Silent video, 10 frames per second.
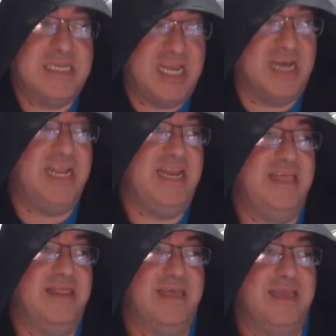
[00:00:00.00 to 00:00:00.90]
done
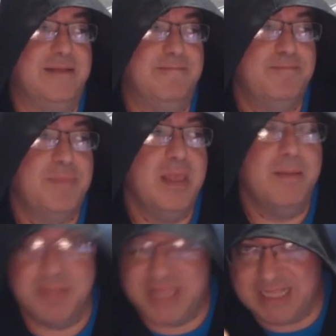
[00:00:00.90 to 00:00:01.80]
anything.
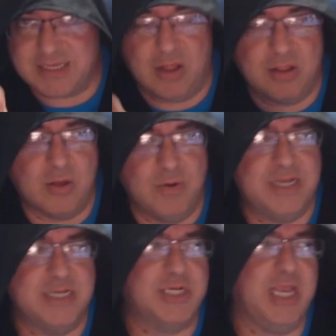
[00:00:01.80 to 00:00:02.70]
But that's all
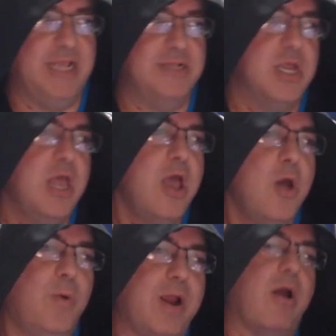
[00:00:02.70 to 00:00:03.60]
going to change.
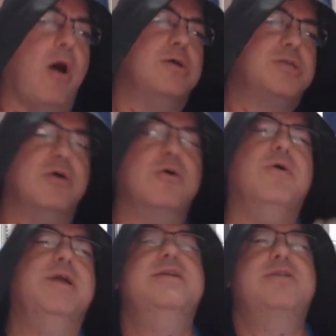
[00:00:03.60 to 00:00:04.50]
We are also
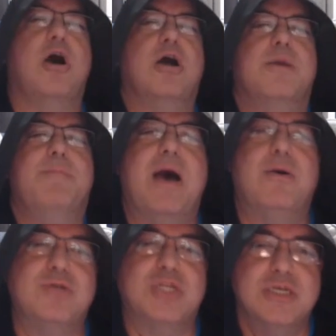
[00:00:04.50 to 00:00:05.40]
going to talk
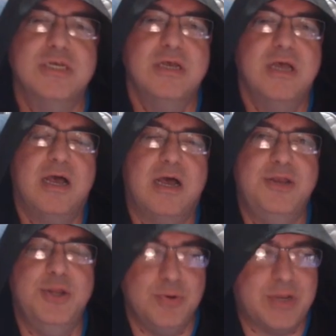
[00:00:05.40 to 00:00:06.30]
about a
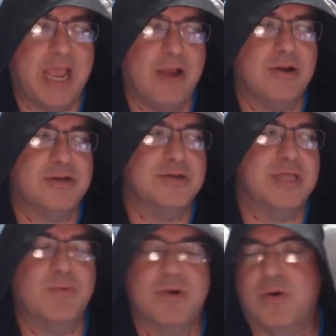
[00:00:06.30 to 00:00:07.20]
new character
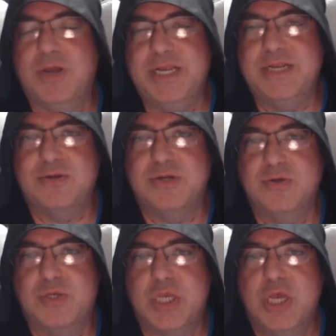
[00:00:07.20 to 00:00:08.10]
that we're going to
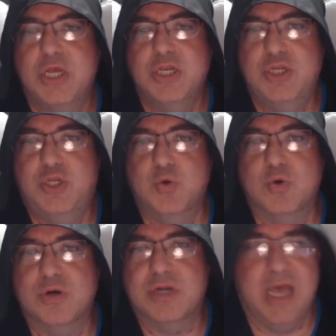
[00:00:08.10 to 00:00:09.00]
introduce,
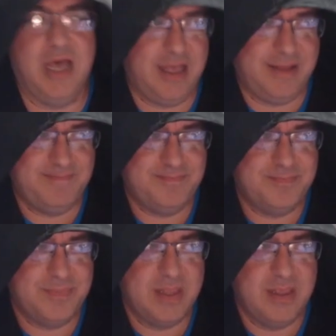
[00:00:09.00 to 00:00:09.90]
Durga.
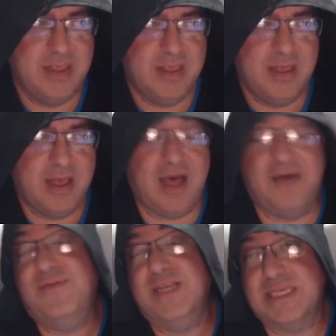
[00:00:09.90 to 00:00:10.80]

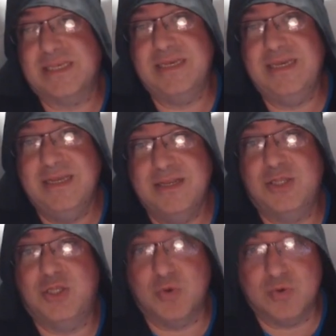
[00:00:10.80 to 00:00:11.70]
Obviously,
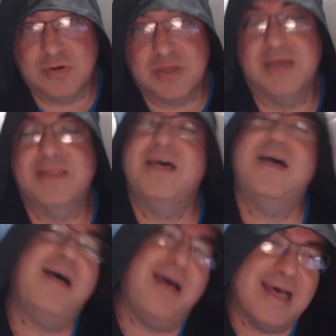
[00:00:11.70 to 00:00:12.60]
Durga the
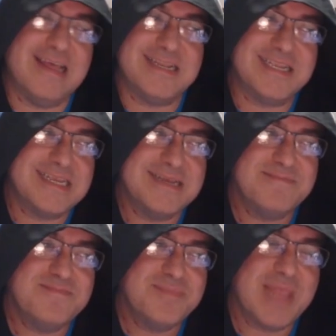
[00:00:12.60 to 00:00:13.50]
Hutt,
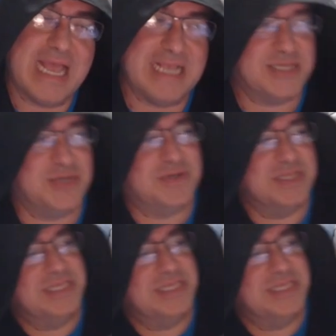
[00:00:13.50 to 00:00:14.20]
as you can